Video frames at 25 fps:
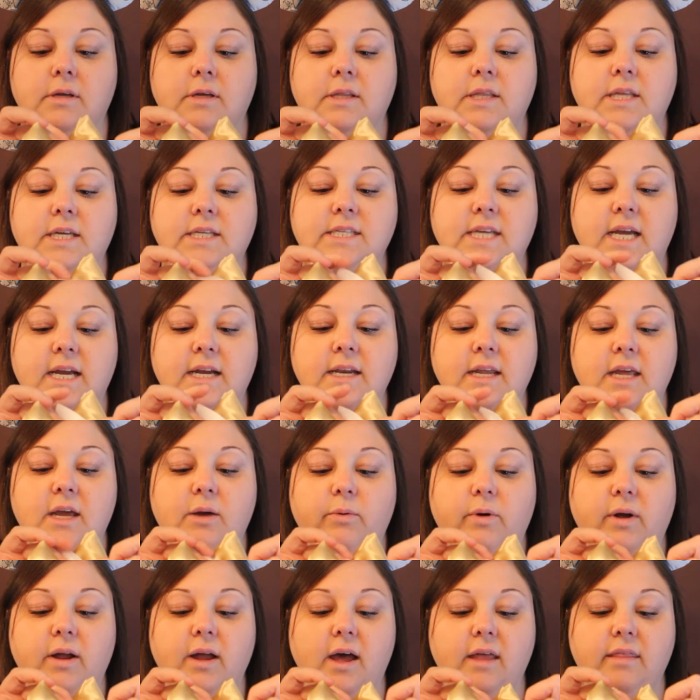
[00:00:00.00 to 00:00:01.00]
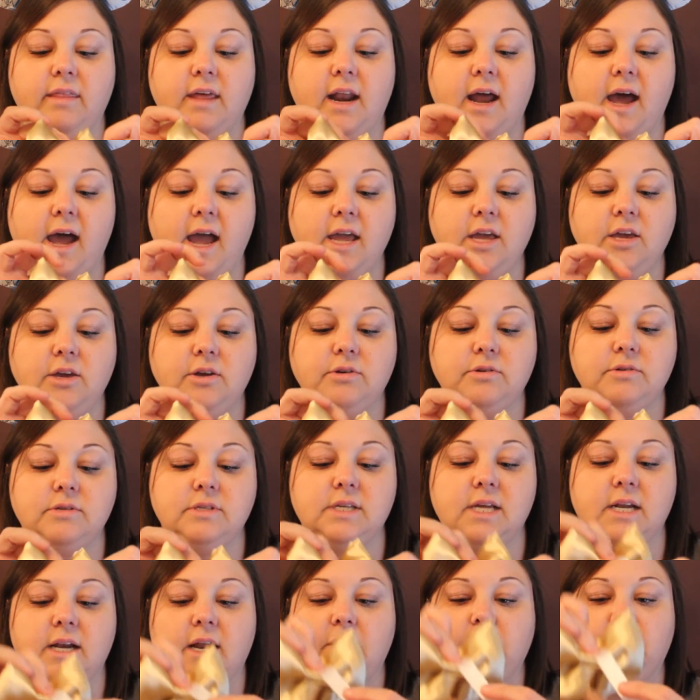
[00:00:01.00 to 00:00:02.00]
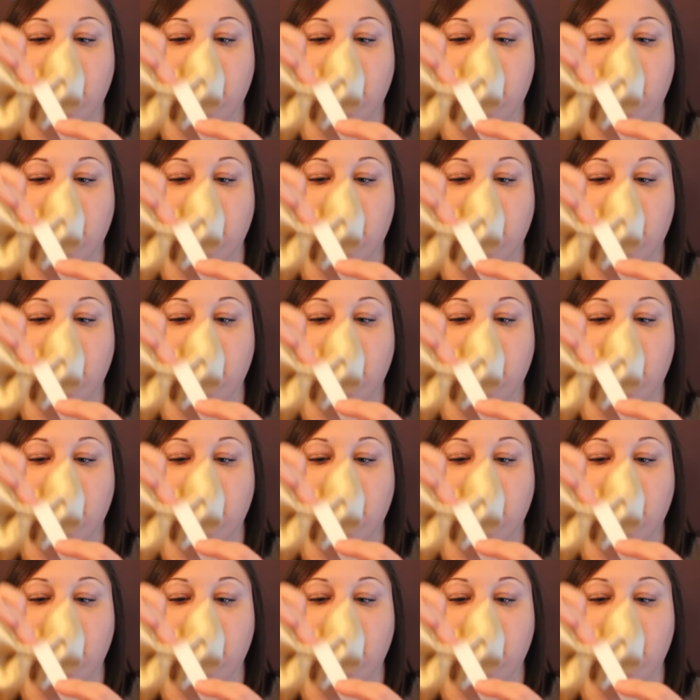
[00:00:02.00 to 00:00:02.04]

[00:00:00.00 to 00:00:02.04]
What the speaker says: the technique that I use, and I